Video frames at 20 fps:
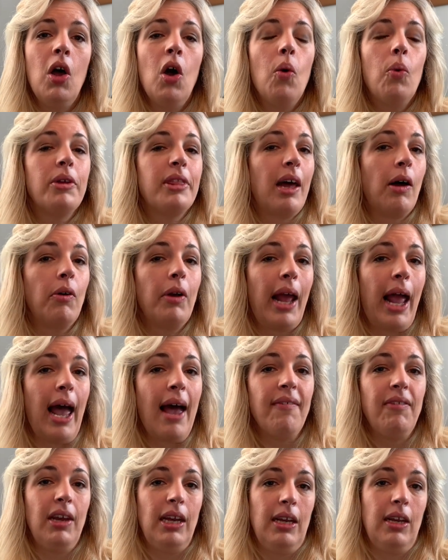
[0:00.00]
without
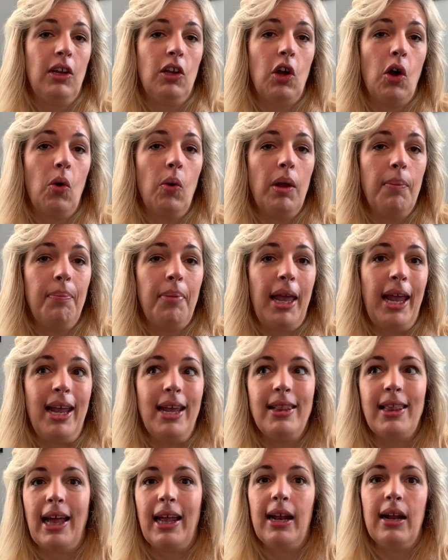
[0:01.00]
having to go and pay
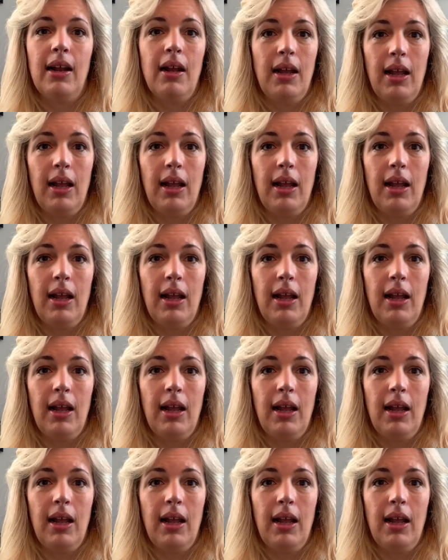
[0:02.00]
that